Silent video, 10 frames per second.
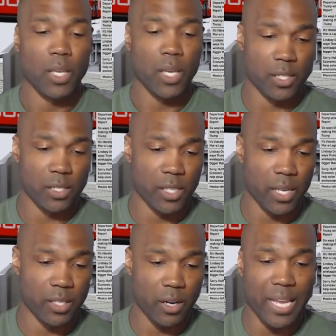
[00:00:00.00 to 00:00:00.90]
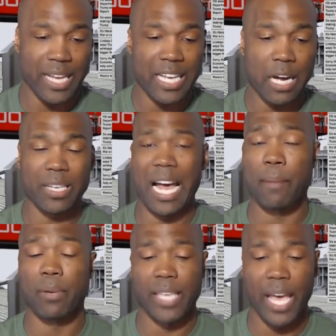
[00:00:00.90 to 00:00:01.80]
as it says here, incoming
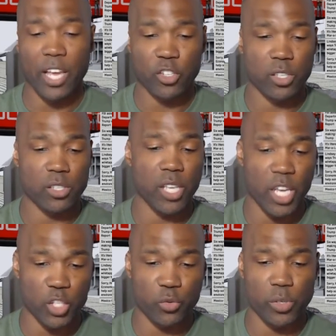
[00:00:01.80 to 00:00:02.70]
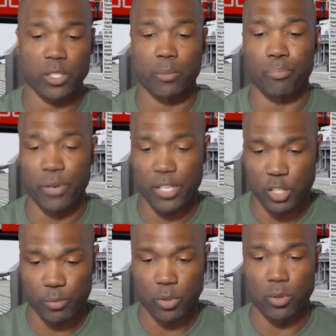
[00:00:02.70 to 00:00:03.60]
obligations, interest, and
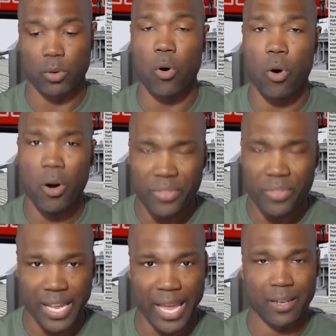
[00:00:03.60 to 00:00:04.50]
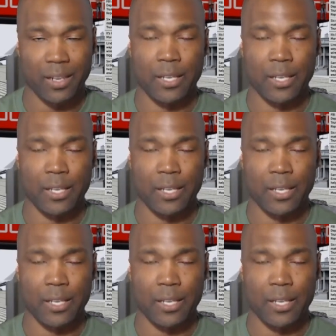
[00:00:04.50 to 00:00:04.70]
principal on the debt.